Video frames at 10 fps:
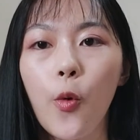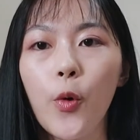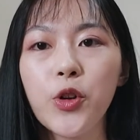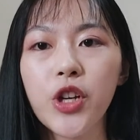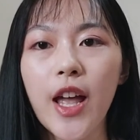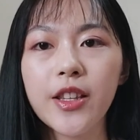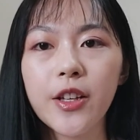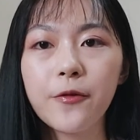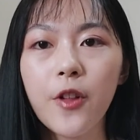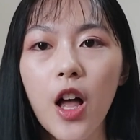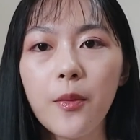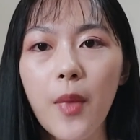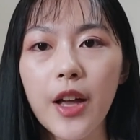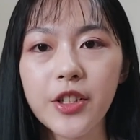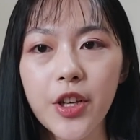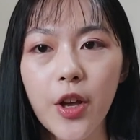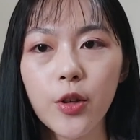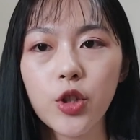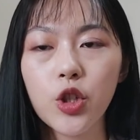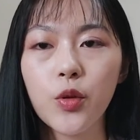which amplifies my skill
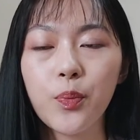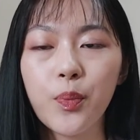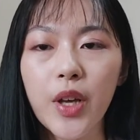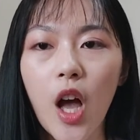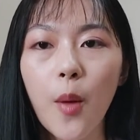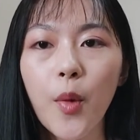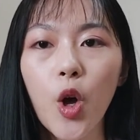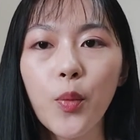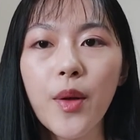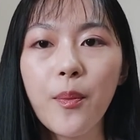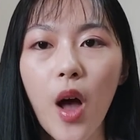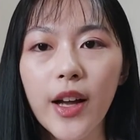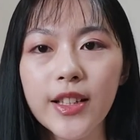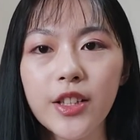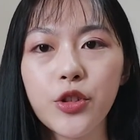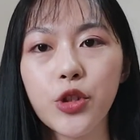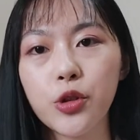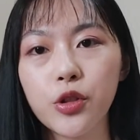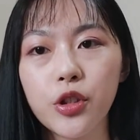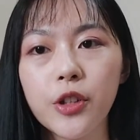to become open-minded
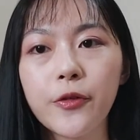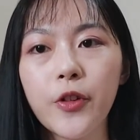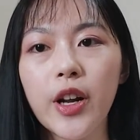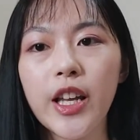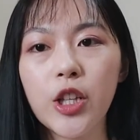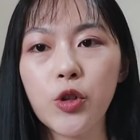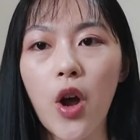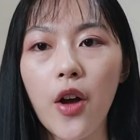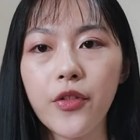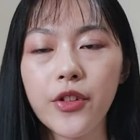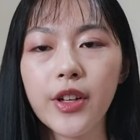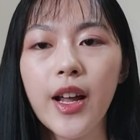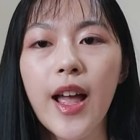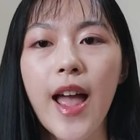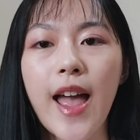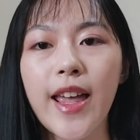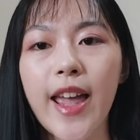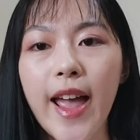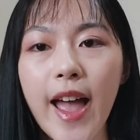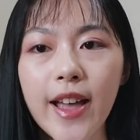to learn from each other and
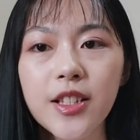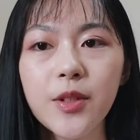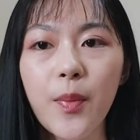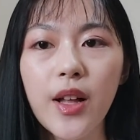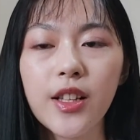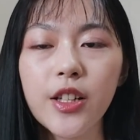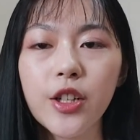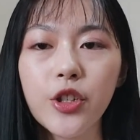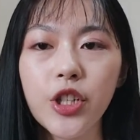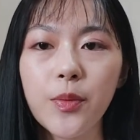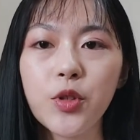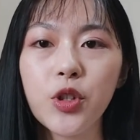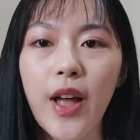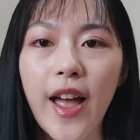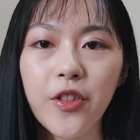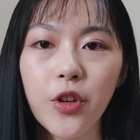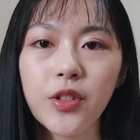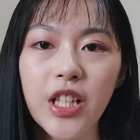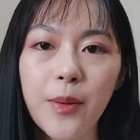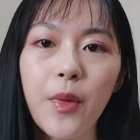enhance my leadership to handle
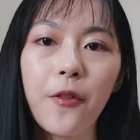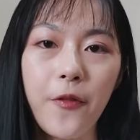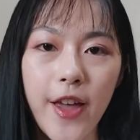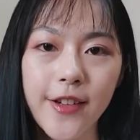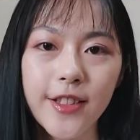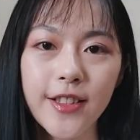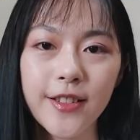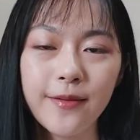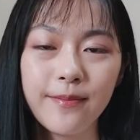team affairs.